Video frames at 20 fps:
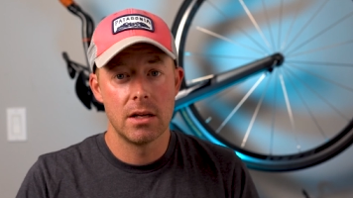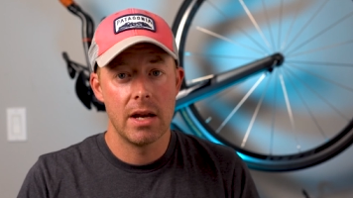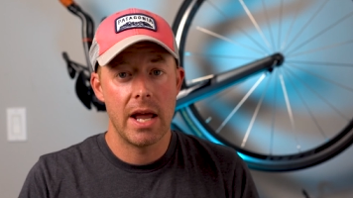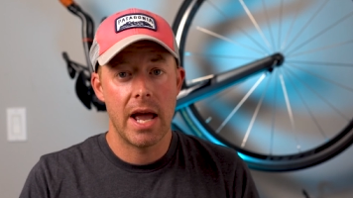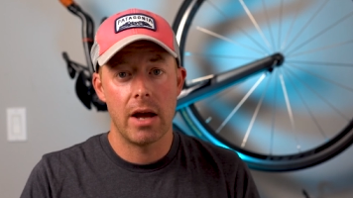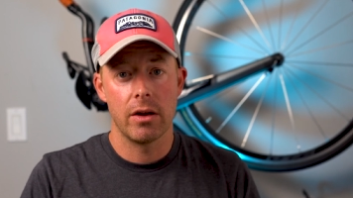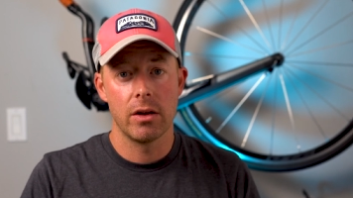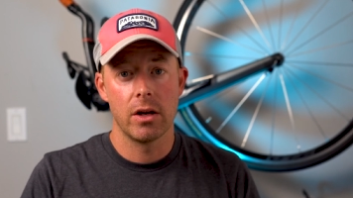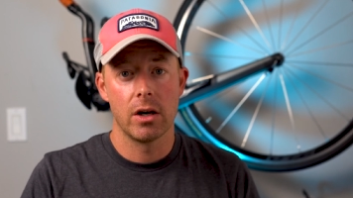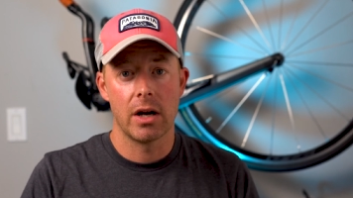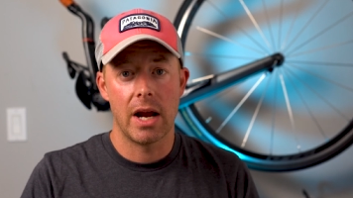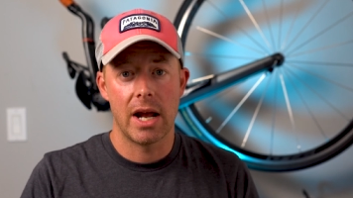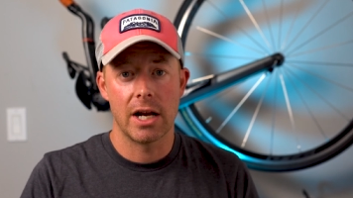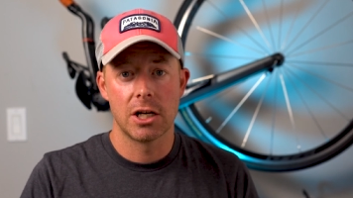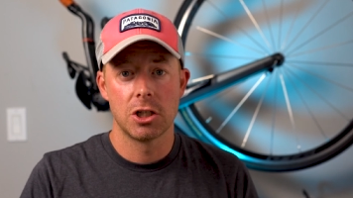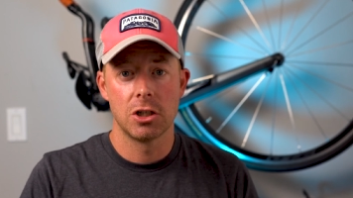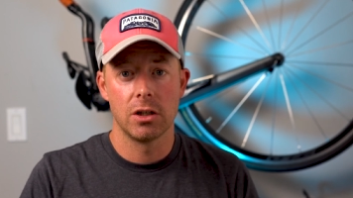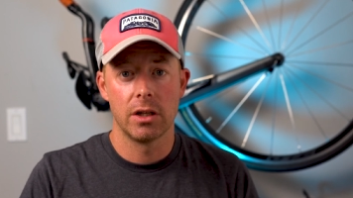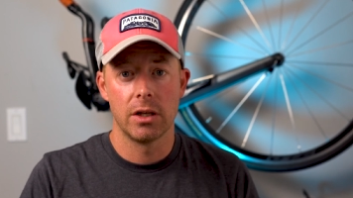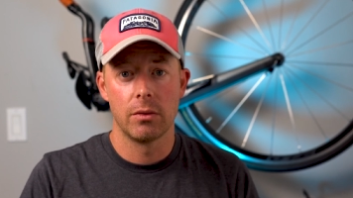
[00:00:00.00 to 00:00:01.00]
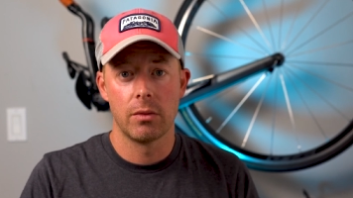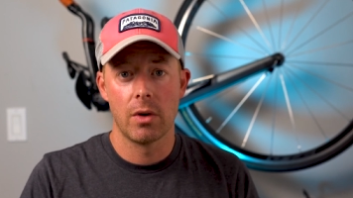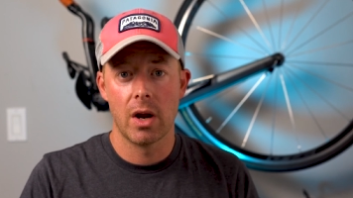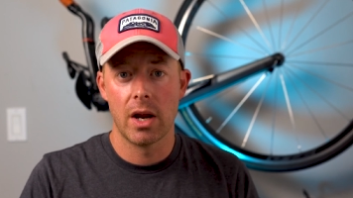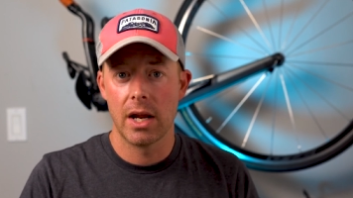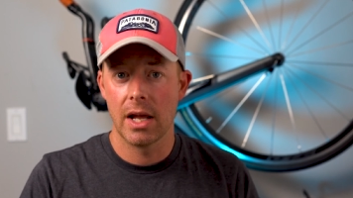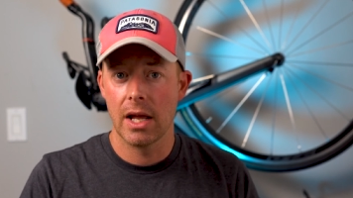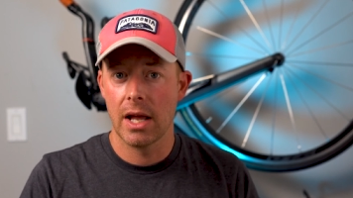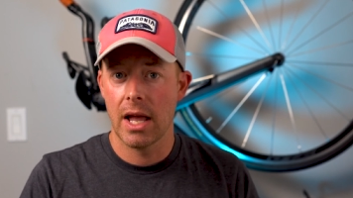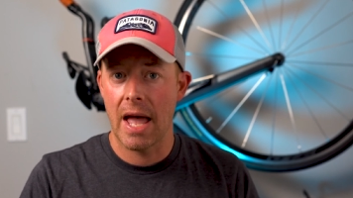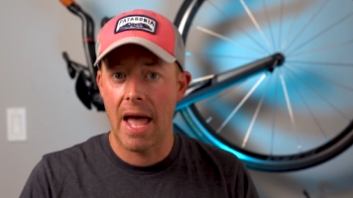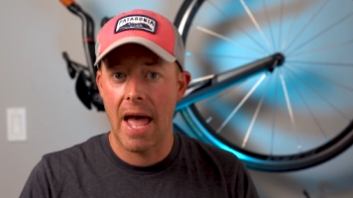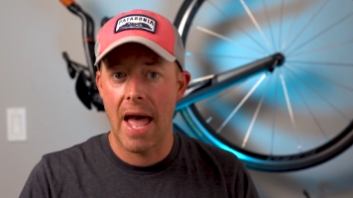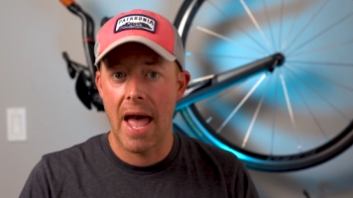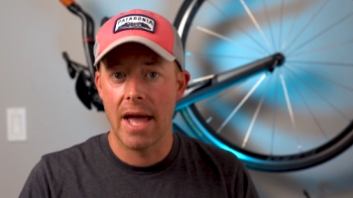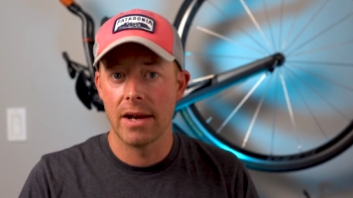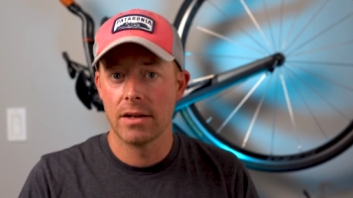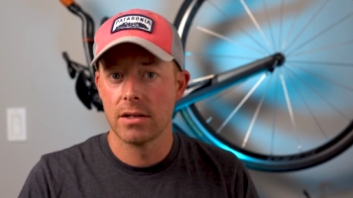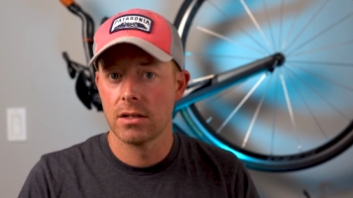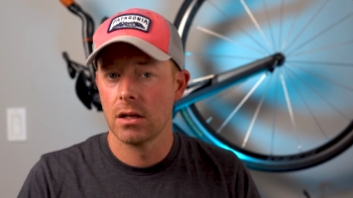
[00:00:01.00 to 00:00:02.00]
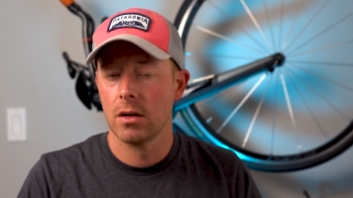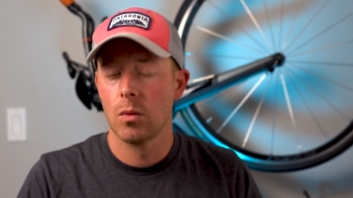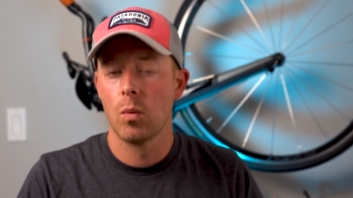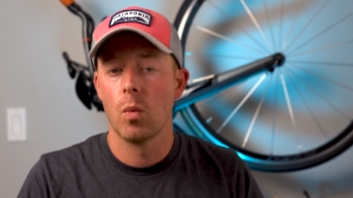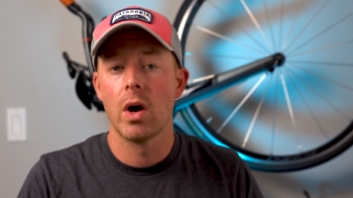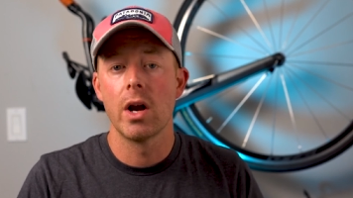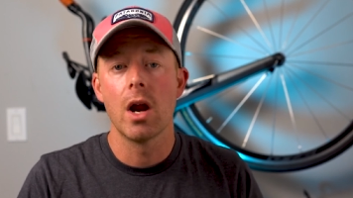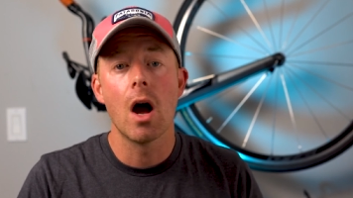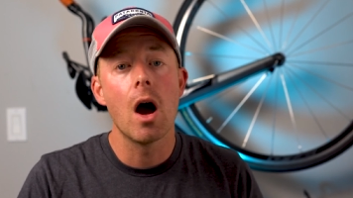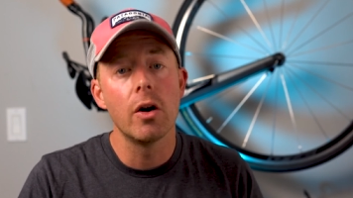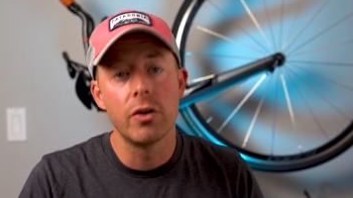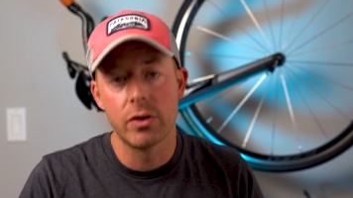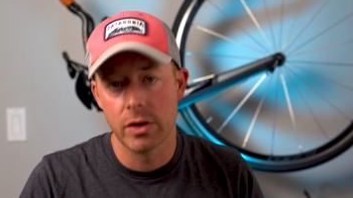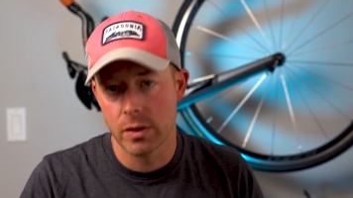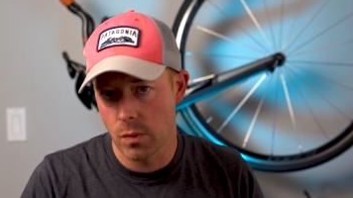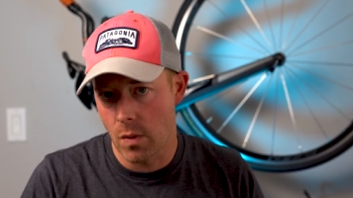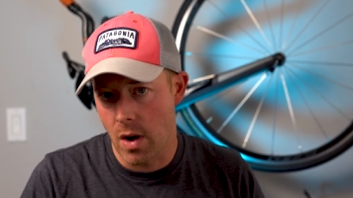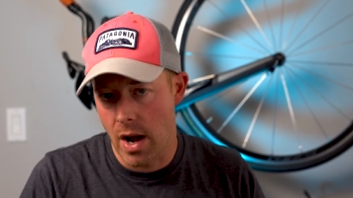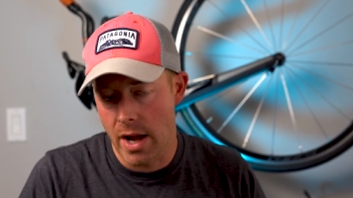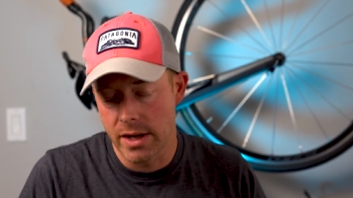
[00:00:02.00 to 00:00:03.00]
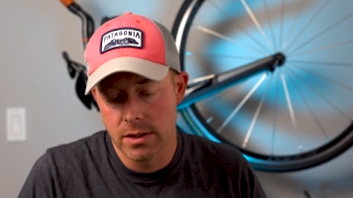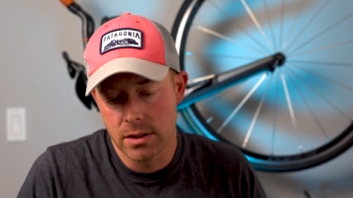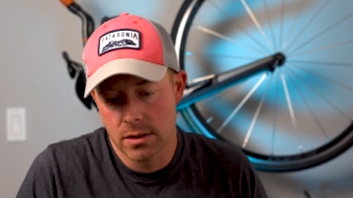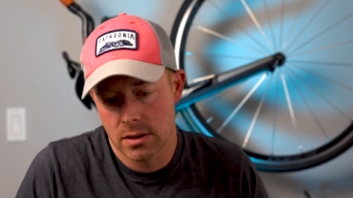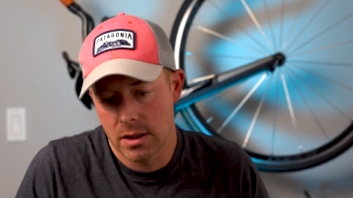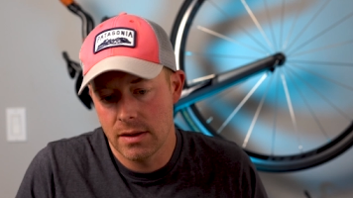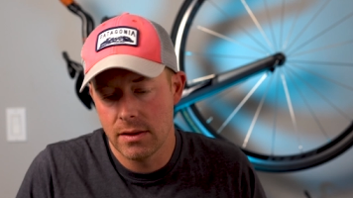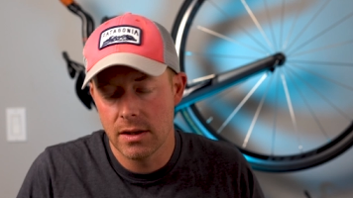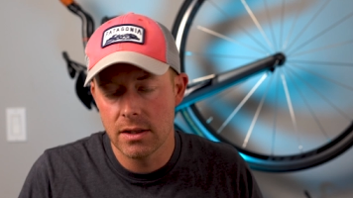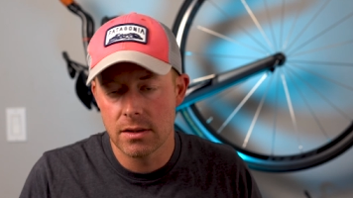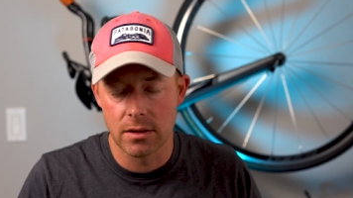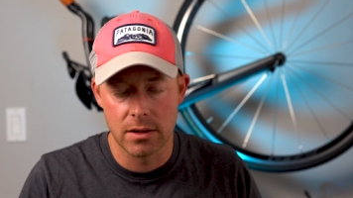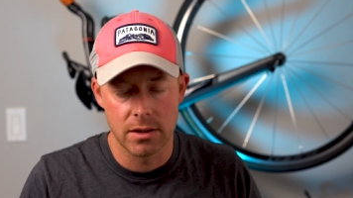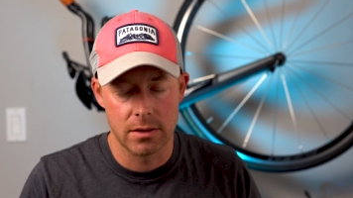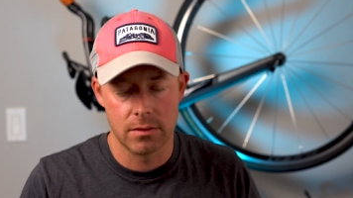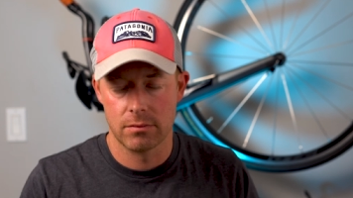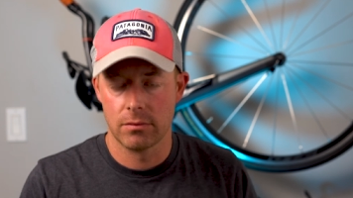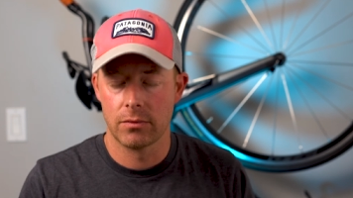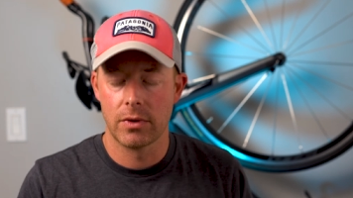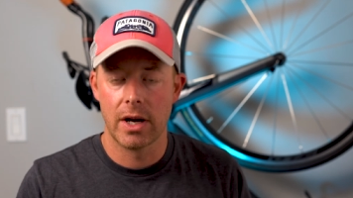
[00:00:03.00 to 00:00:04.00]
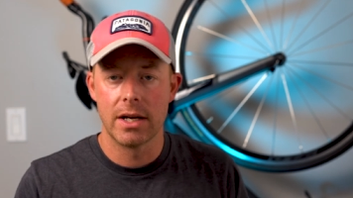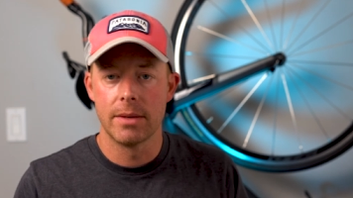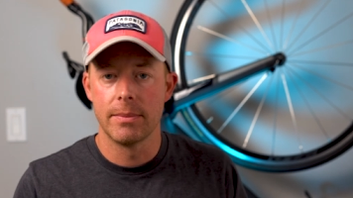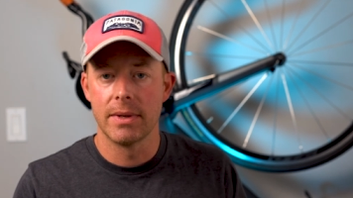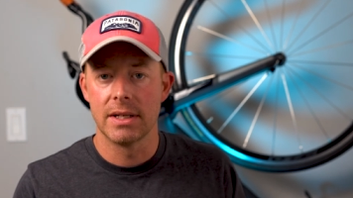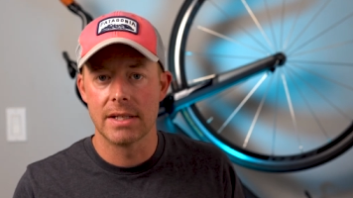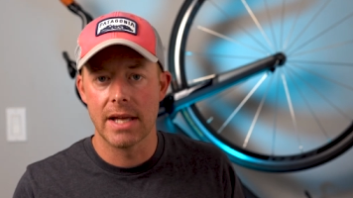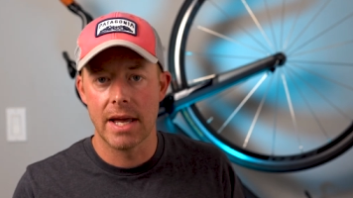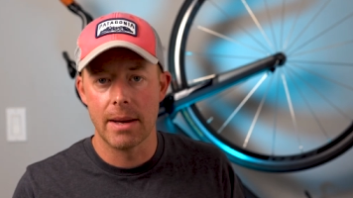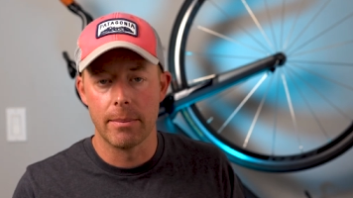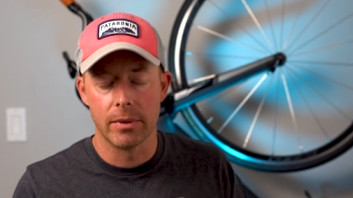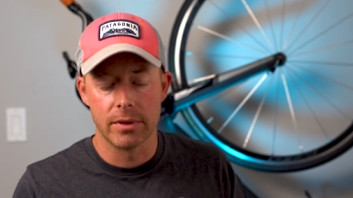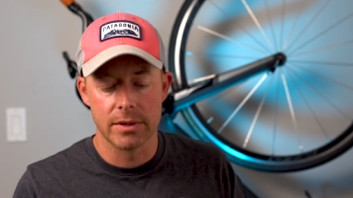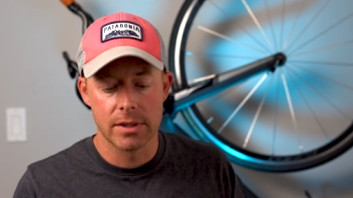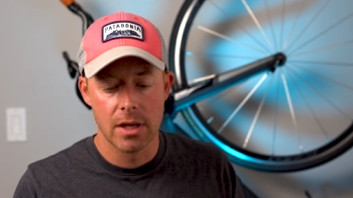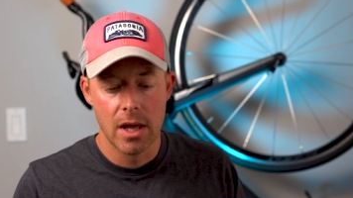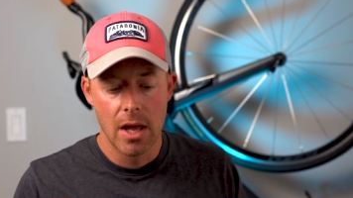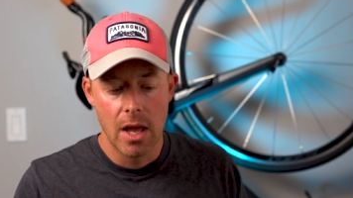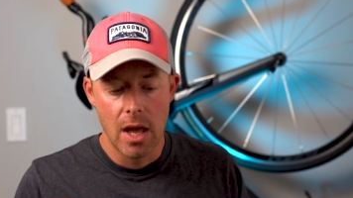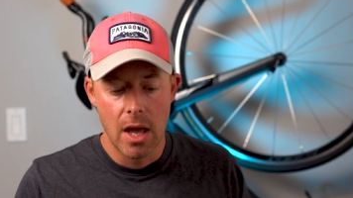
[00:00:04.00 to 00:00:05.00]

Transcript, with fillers: now you're actually running at 100 watts. And these are just random examples.